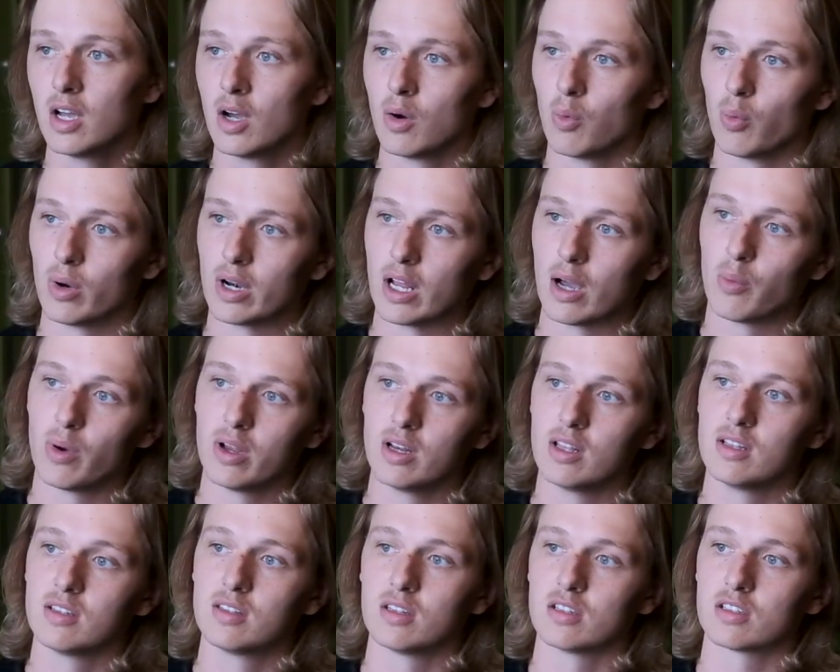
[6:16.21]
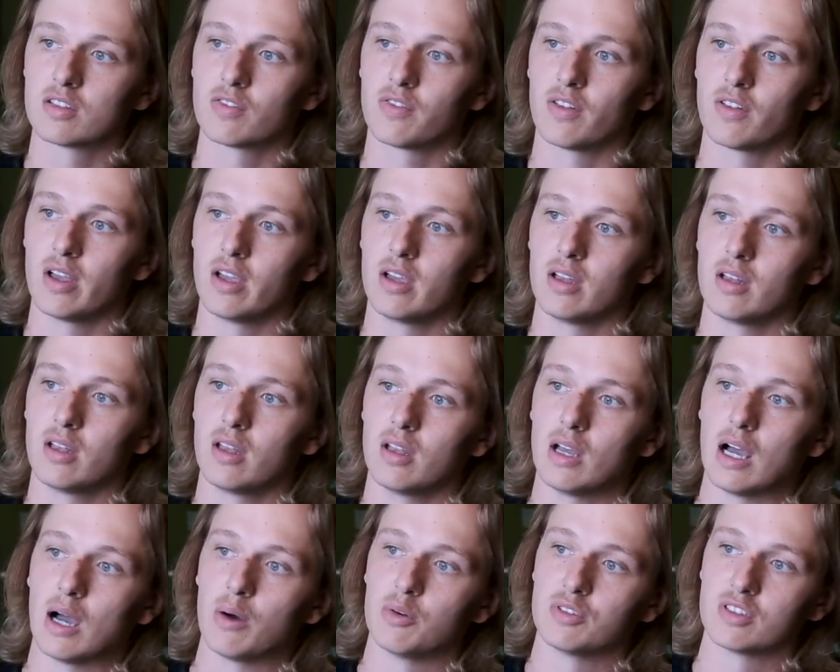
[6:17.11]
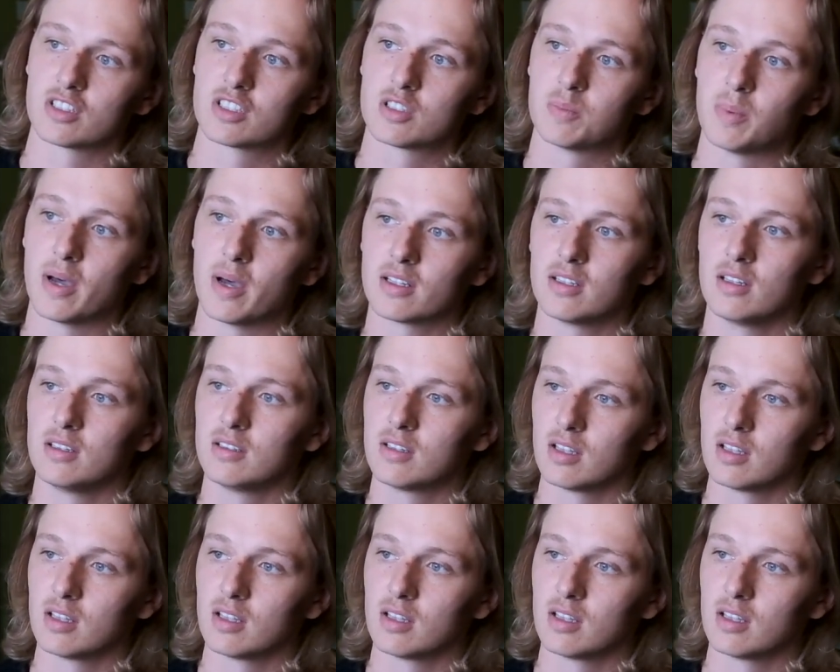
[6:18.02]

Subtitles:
When I went into this flight, I was expecting